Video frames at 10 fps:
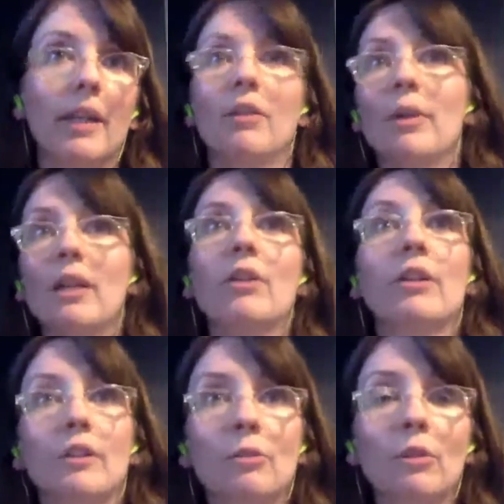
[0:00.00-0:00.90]
How do we
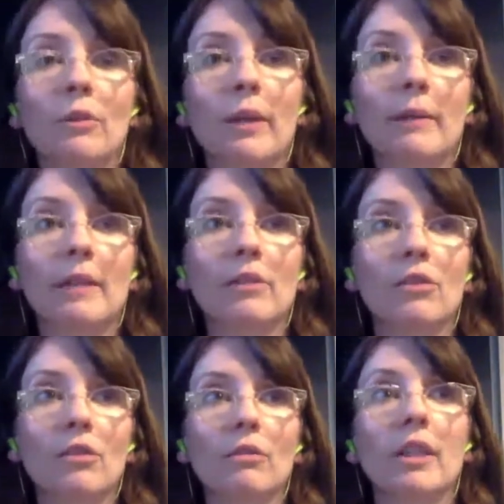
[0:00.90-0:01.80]
encourage more women
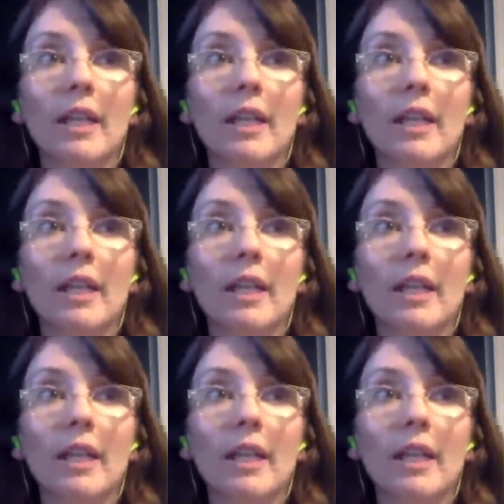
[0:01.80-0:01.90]
to